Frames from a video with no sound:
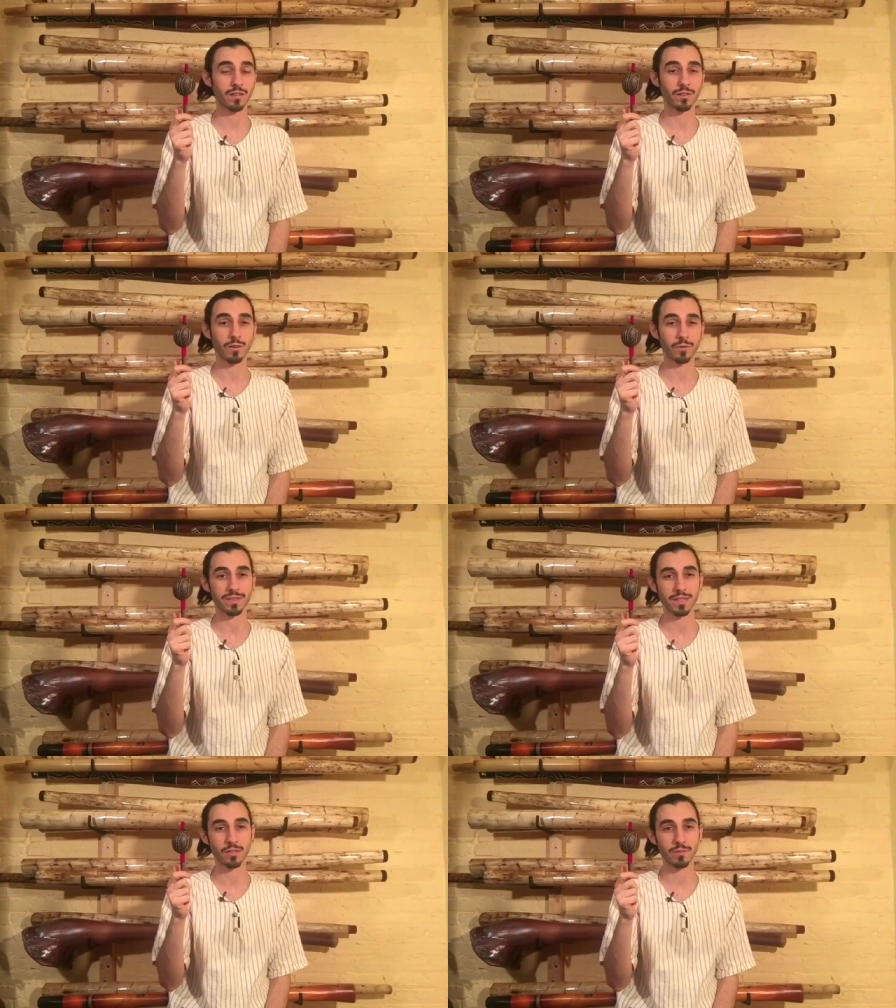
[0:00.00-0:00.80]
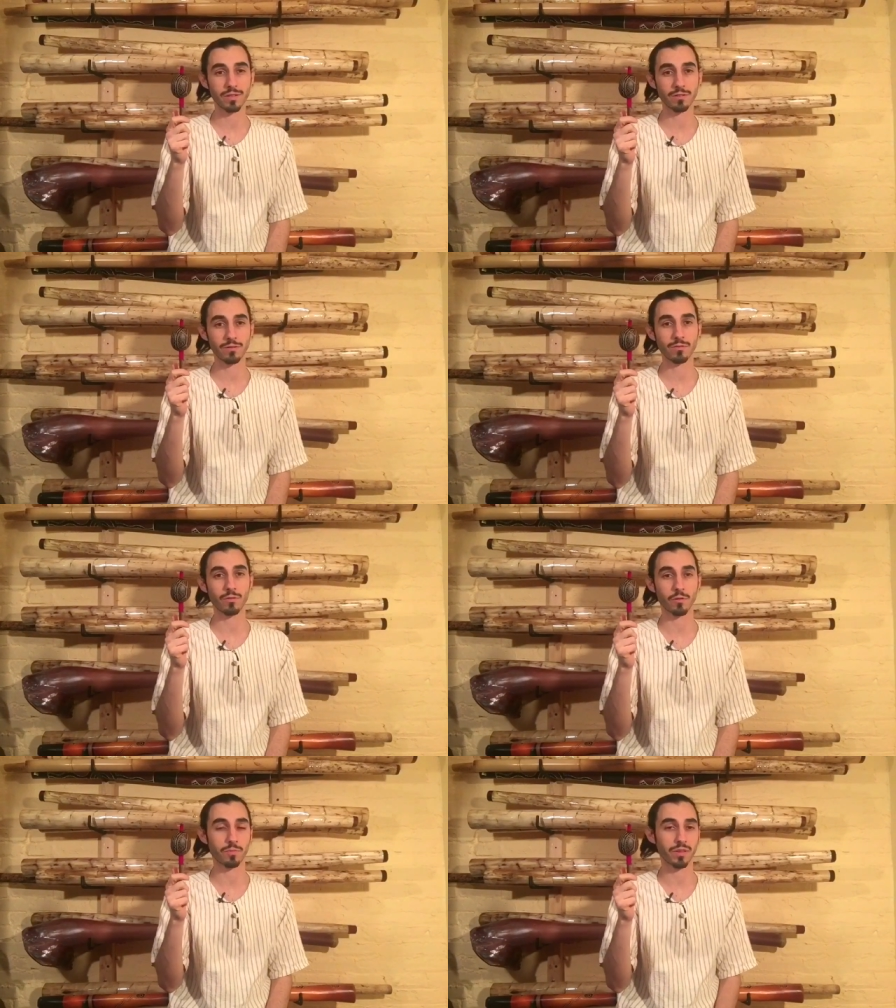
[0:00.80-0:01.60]
along with didgeridoo
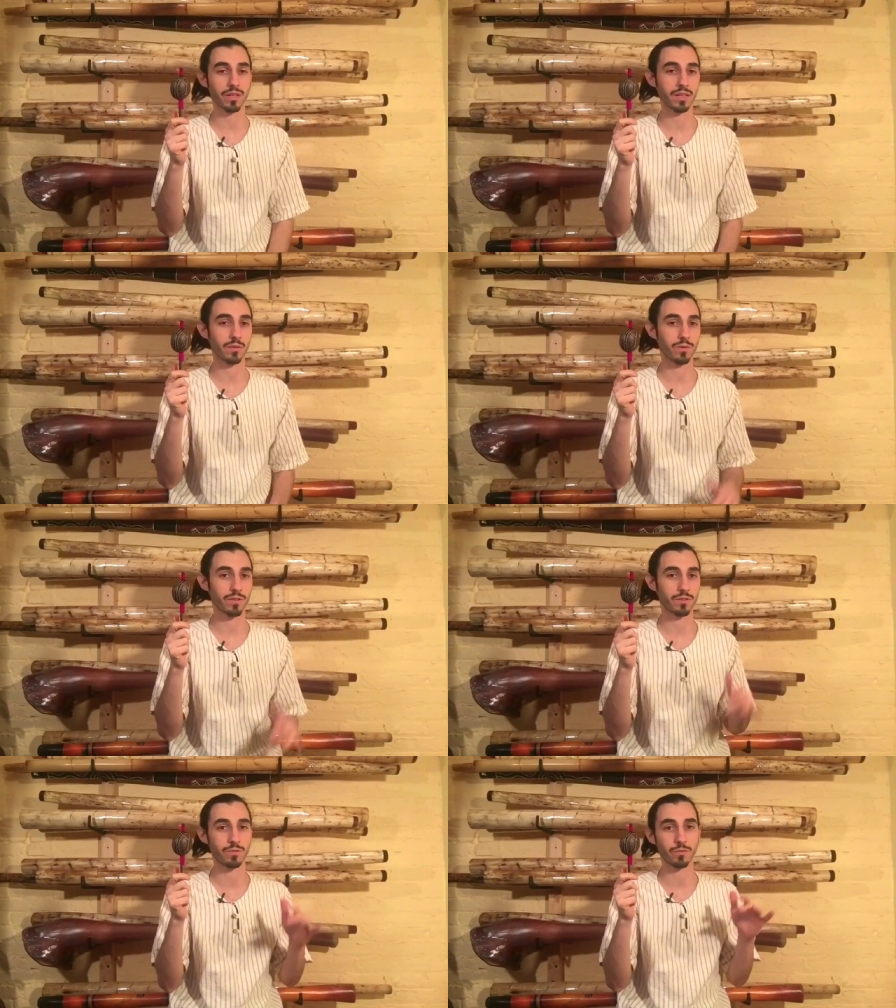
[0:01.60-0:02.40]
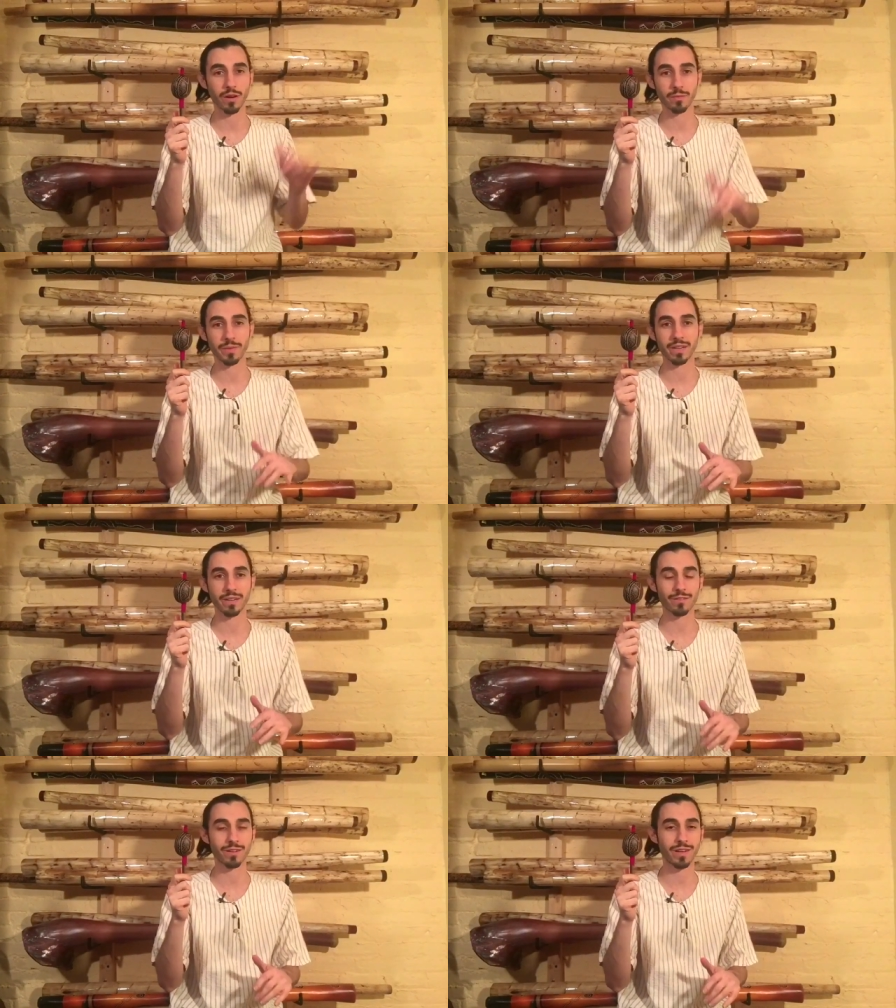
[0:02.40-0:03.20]
or playing with drum in
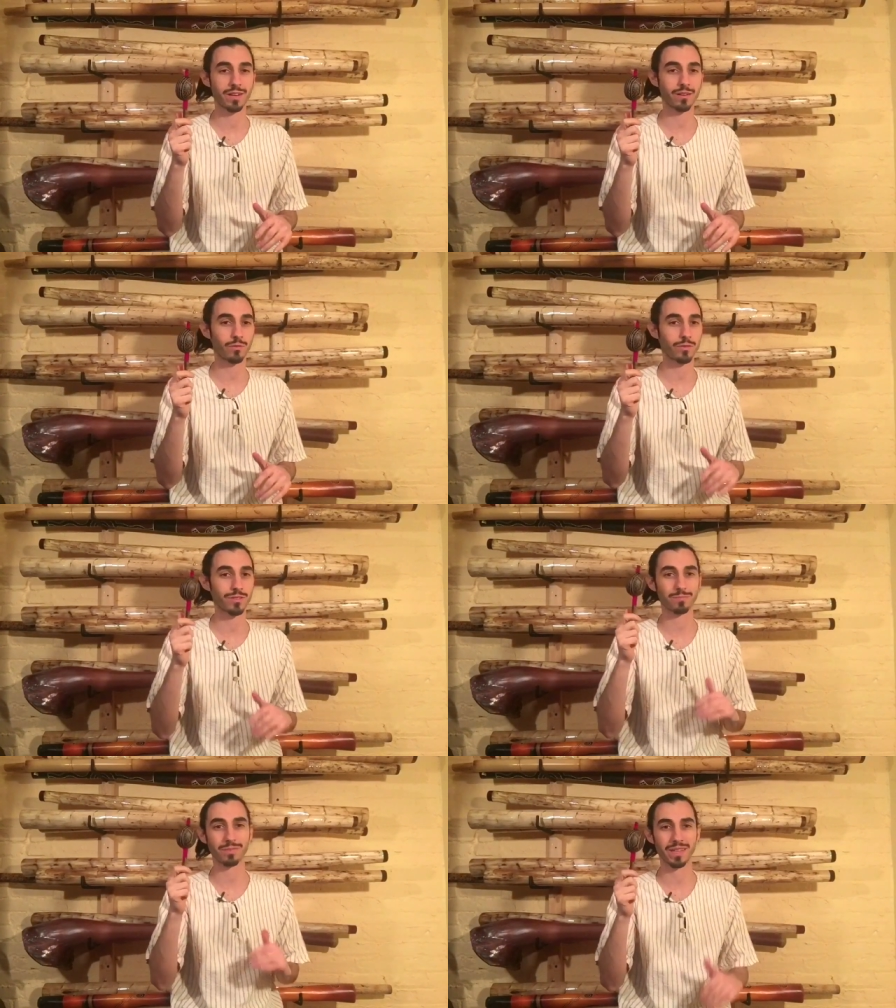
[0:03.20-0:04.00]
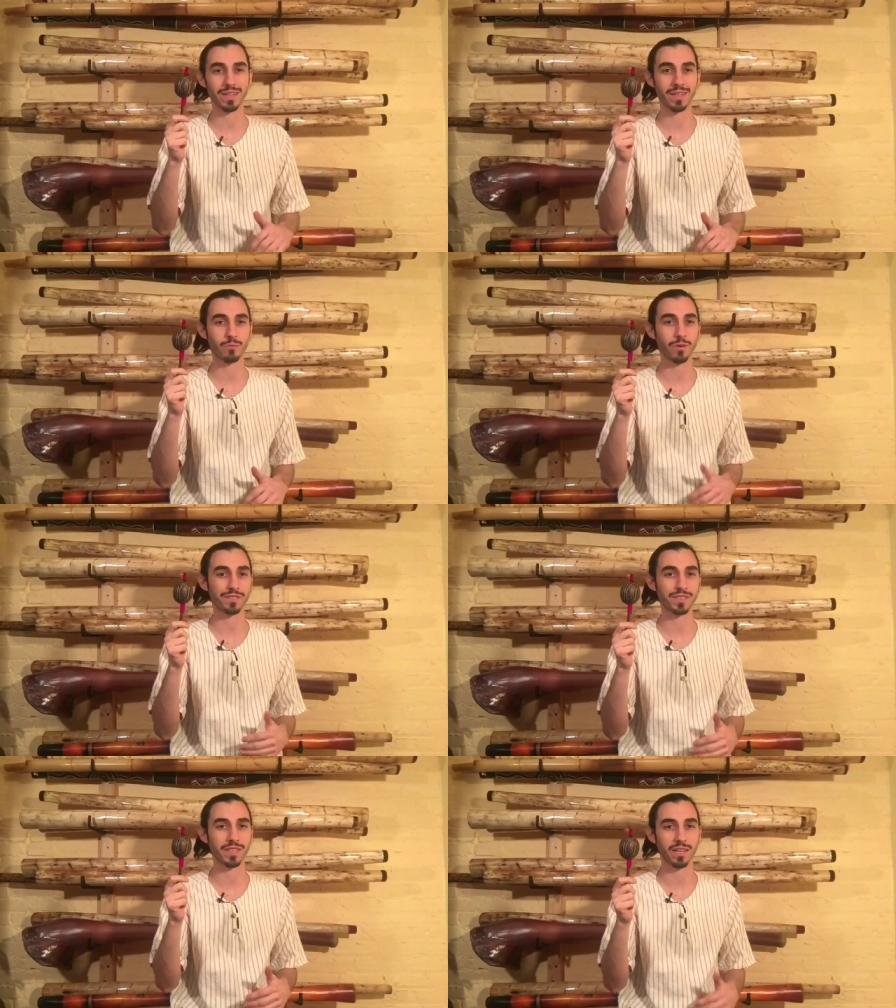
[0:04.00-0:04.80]
another hand or just playing while
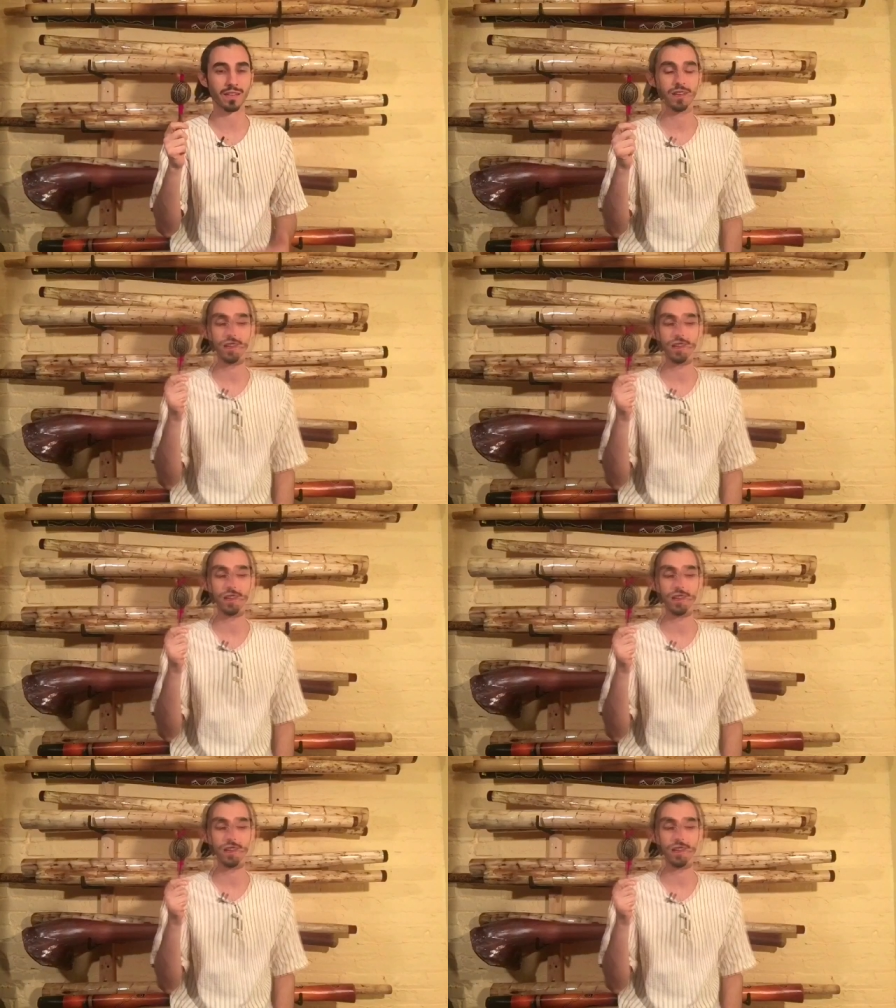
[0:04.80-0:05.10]
singing.